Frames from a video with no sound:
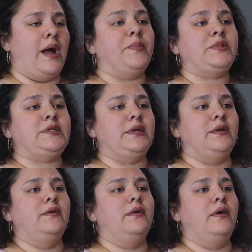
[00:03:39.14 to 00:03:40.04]
opposite
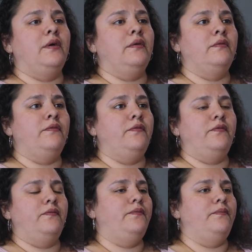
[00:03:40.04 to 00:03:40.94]
of
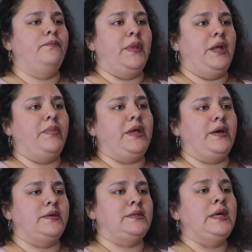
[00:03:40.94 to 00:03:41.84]
me,
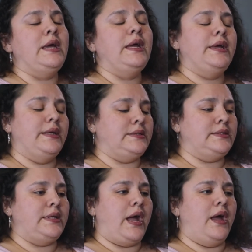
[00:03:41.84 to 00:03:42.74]
because his
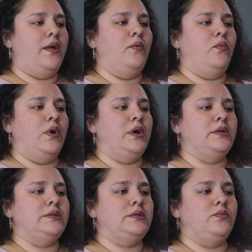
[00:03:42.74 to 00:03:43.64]
dad
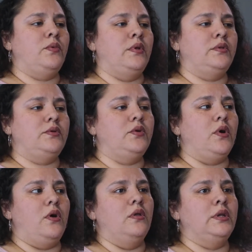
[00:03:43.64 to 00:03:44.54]
was what you
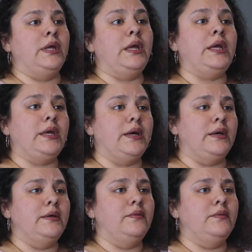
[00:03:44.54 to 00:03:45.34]
call an Inca,